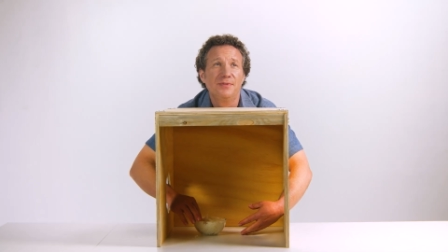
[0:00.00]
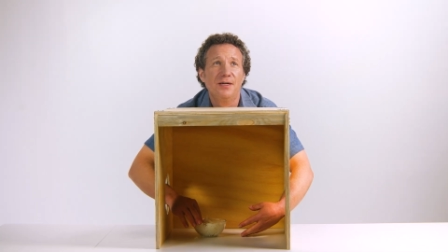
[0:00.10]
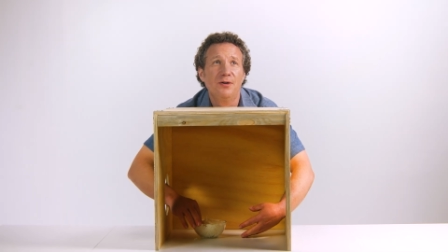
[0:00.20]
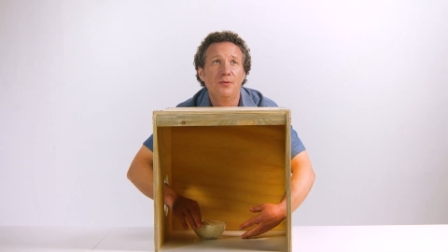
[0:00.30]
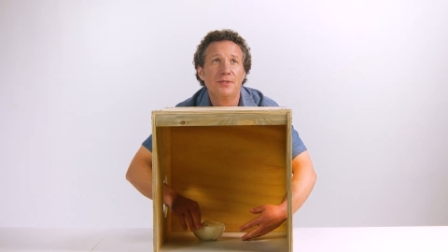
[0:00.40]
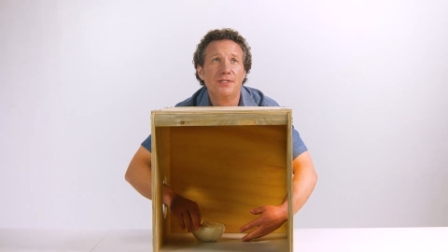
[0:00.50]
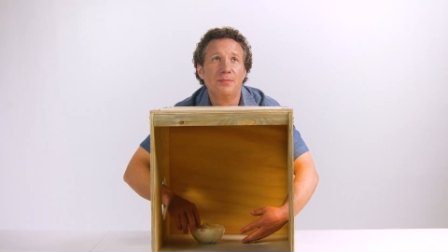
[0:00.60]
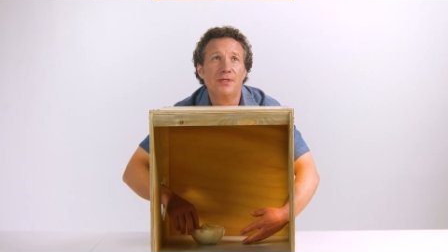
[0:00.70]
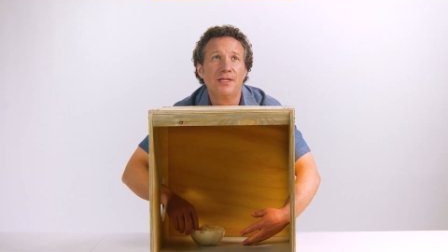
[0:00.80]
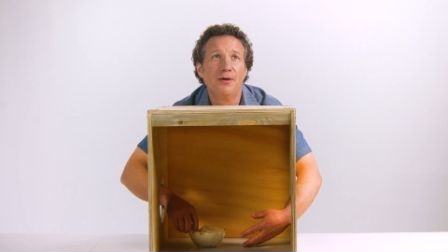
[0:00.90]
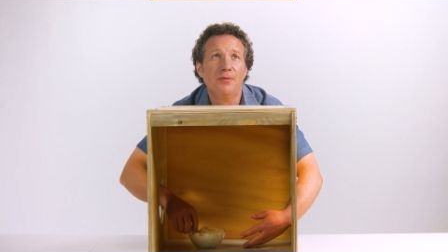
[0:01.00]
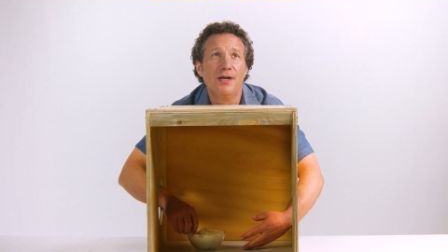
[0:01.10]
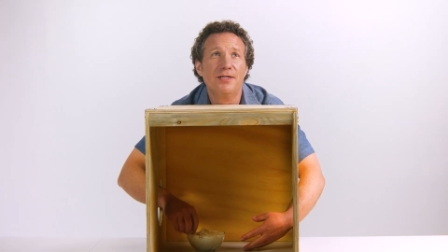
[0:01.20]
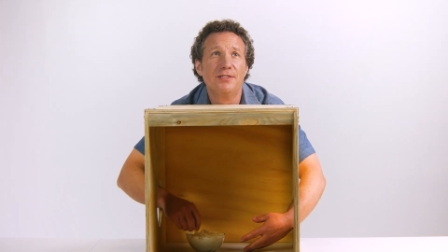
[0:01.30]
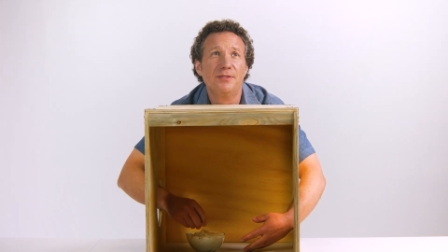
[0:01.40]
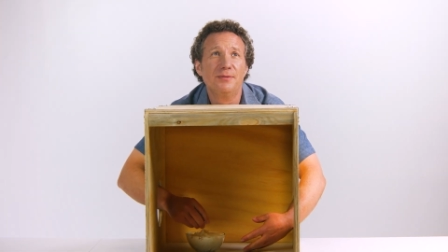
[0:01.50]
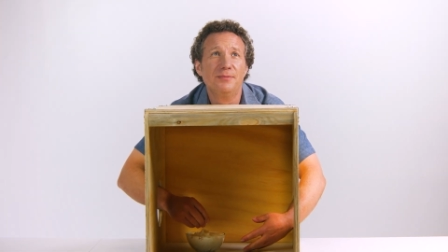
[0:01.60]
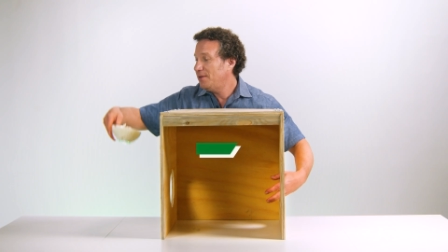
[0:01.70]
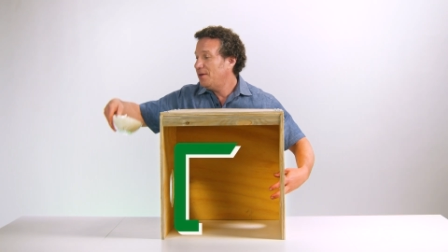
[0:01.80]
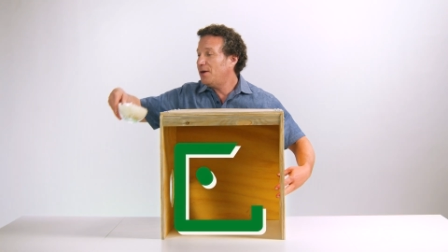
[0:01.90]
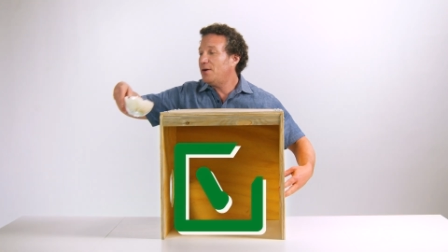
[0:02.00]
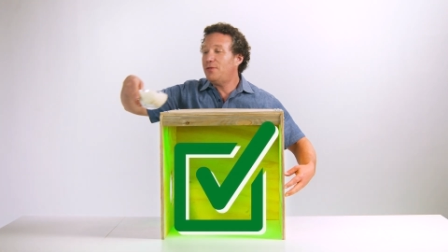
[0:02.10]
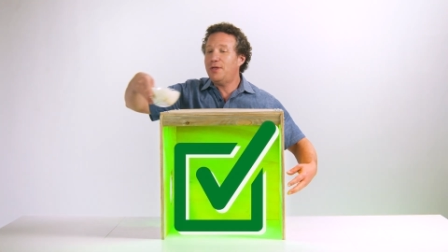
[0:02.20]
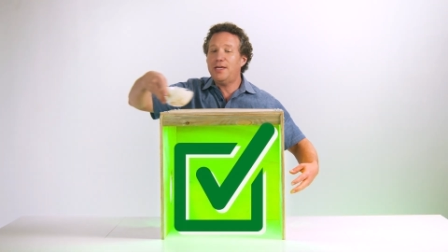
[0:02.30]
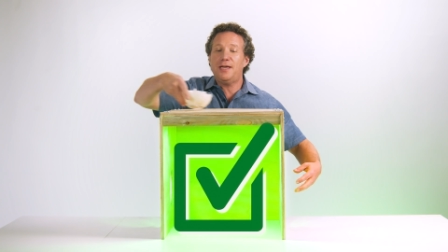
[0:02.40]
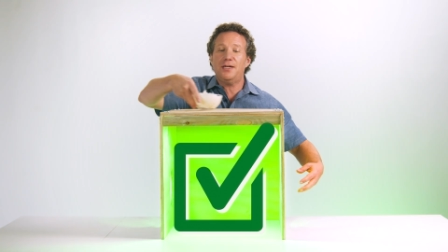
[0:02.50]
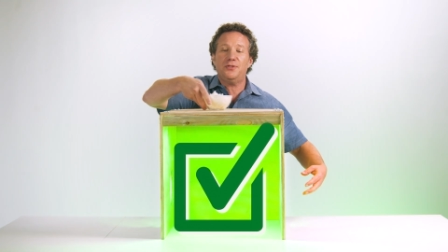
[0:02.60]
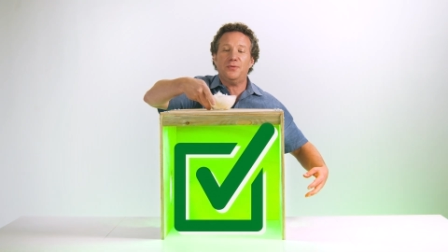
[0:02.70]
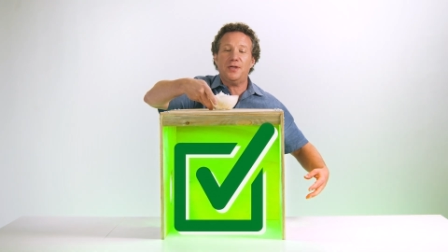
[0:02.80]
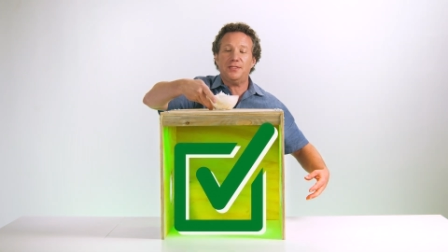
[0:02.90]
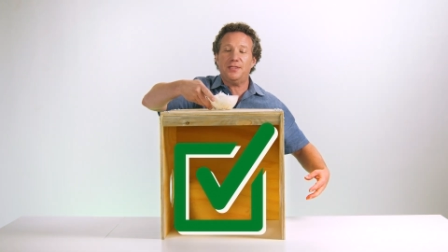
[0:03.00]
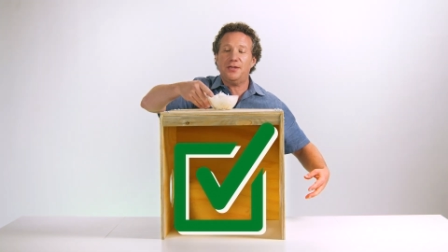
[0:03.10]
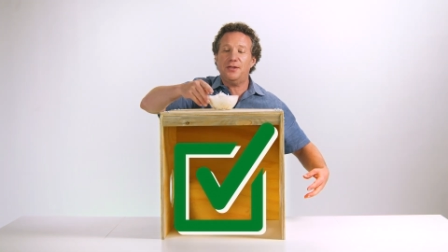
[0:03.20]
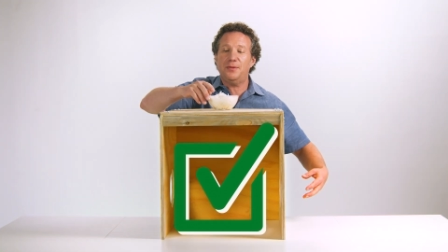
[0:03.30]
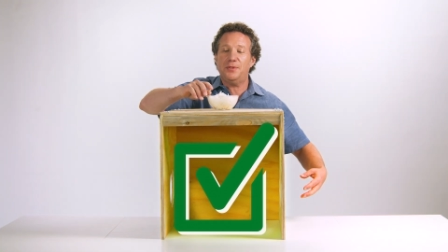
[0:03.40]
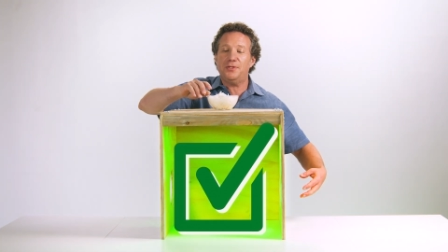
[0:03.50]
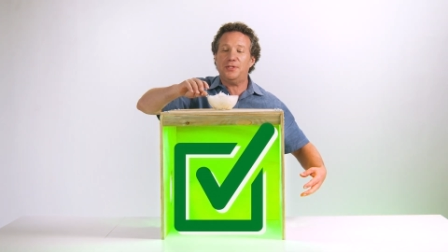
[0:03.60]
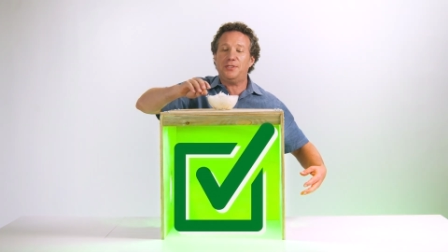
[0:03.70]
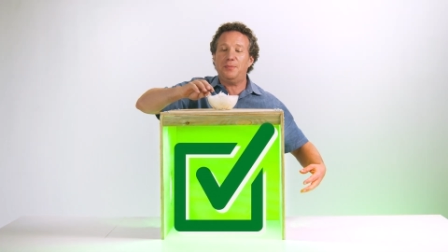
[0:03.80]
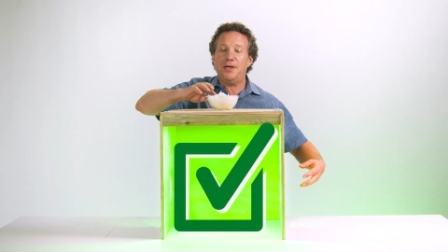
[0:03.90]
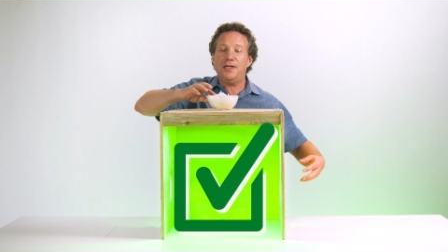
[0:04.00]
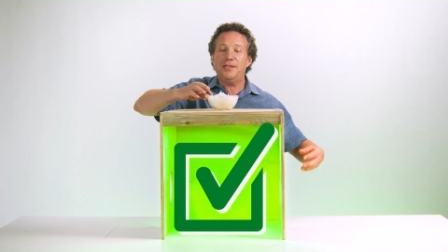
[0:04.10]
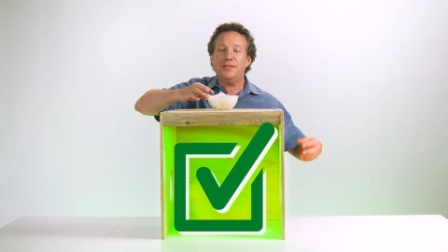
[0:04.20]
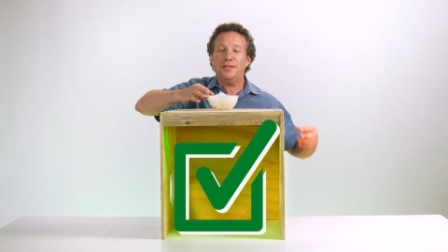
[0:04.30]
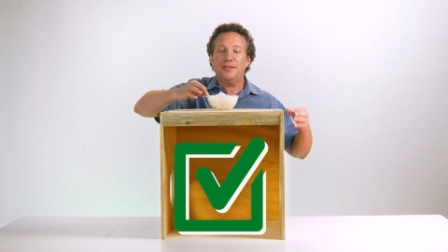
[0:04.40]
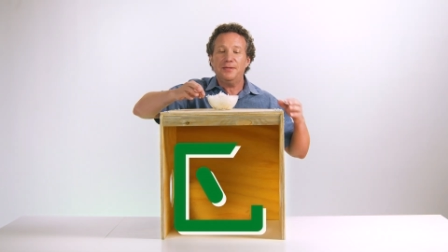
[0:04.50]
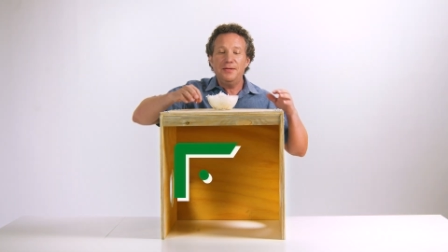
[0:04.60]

I hope it's something like rice. Oh, thank God it's rice. That could have been just about anything.